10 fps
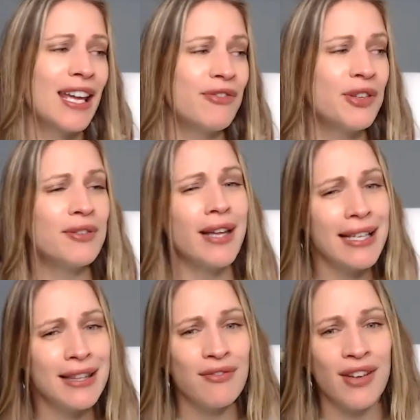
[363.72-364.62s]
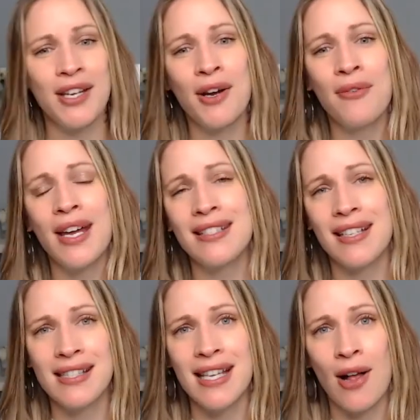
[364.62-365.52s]
if you like the video. That
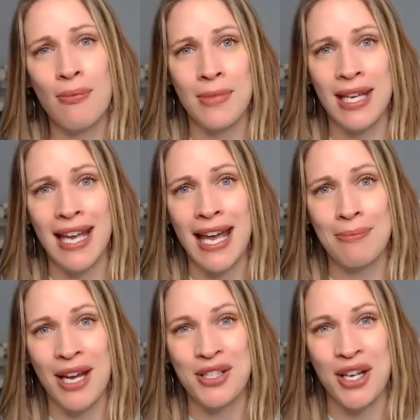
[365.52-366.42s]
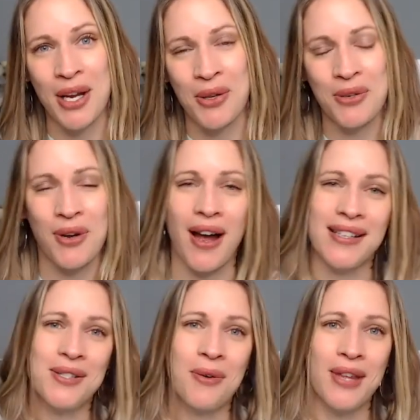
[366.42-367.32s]
does help me and my channel, you
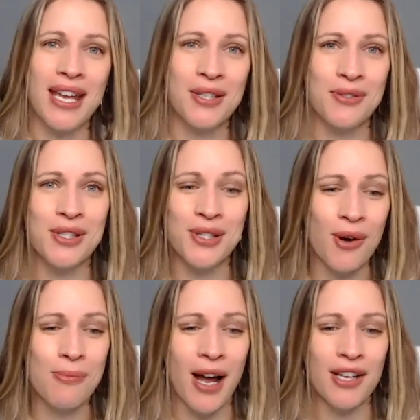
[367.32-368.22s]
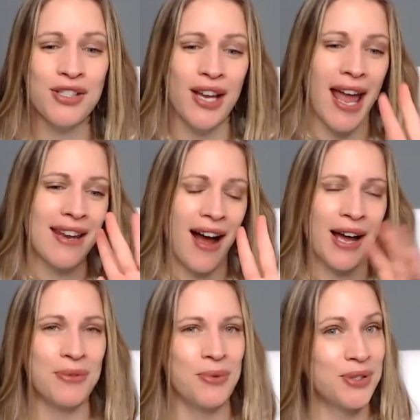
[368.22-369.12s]
guys. So thank you so much. And
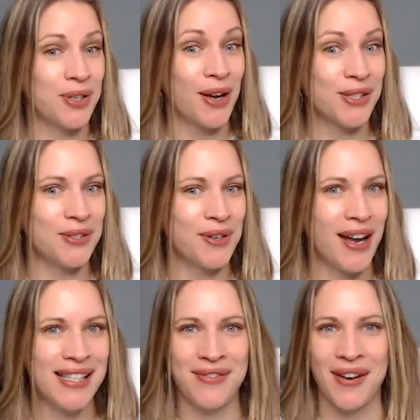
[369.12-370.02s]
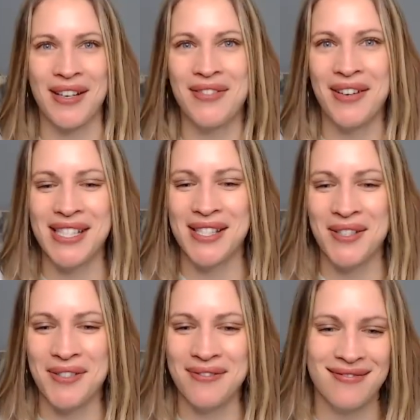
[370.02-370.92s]
I will talk to you guys very, very
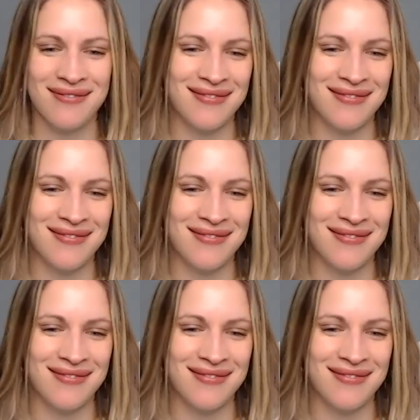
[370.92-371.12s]
soon.